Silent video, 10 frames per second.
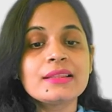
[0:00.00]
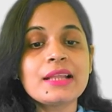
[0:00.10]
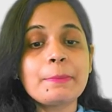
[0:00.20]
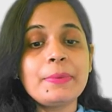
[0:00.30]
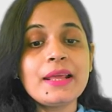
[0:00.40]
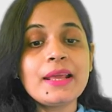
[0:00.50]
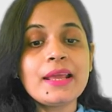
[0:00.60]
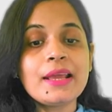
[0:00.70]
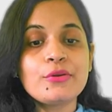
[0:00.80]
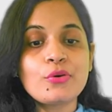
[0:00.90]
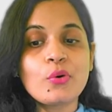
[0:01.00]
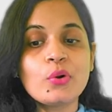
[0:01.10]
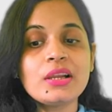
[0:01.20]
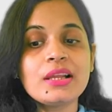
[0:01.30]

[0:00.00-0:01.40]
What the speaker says: that play a role